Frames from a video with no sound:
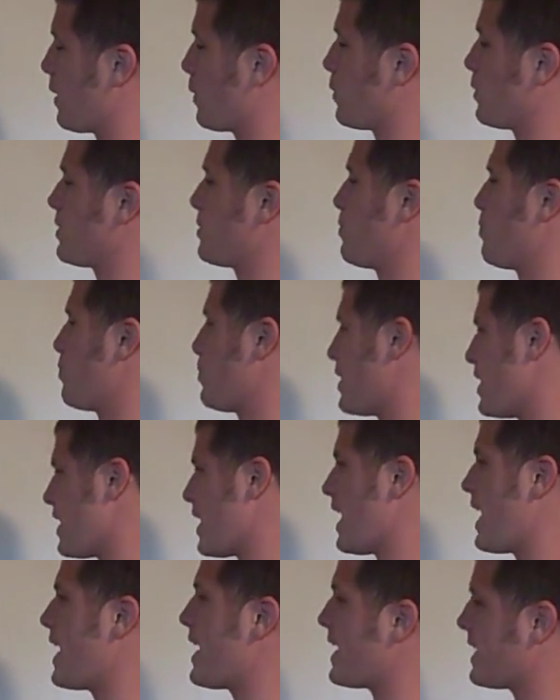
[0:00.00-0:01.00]
equals pa
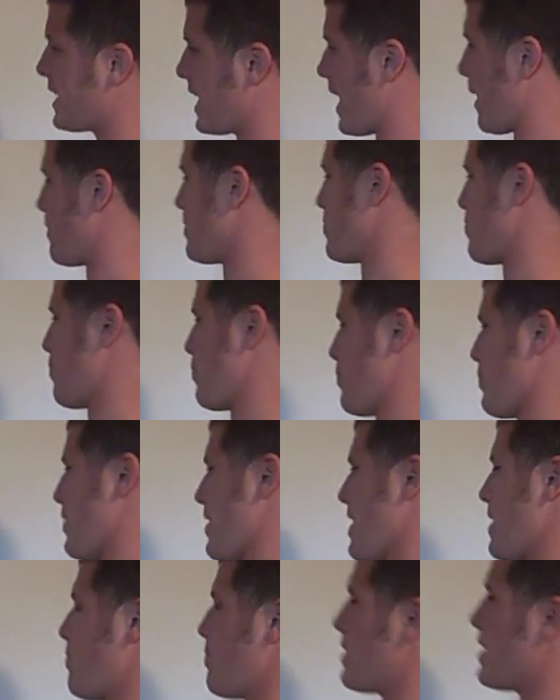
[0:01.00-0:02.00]
times
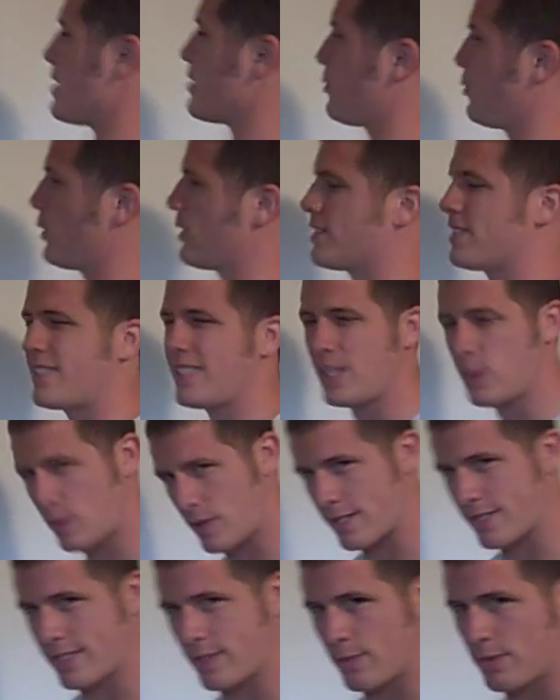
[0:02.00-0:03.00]
pb. So you can see where
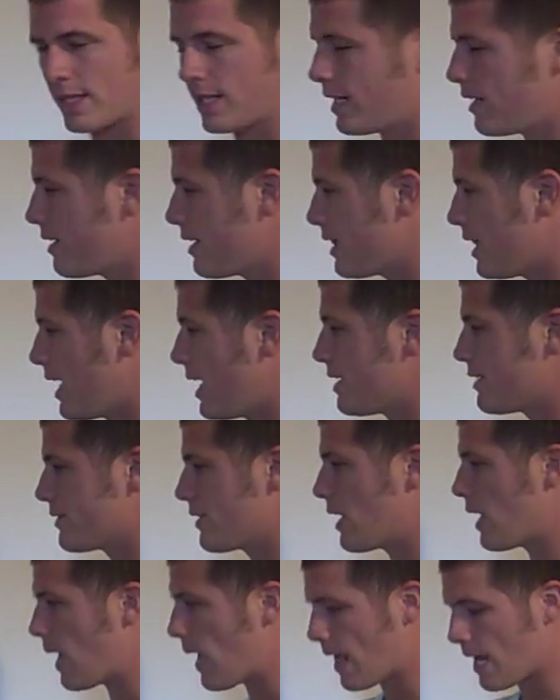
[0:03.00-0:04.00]
the similarity lies.
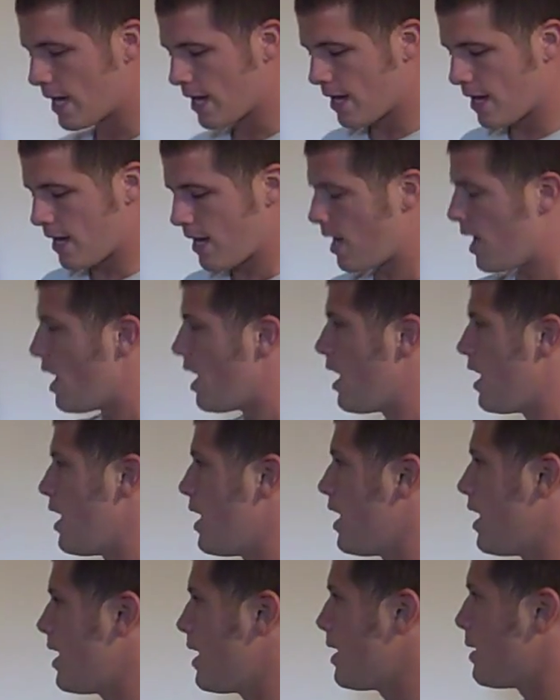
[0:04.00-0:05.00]

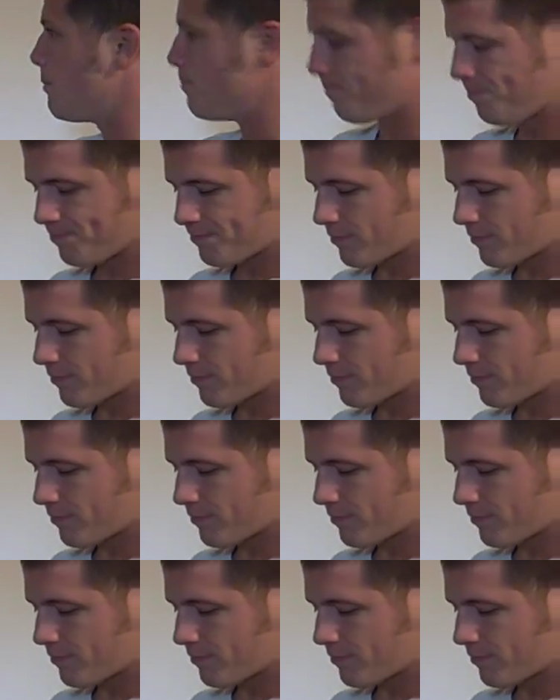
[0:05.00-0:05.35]
Um,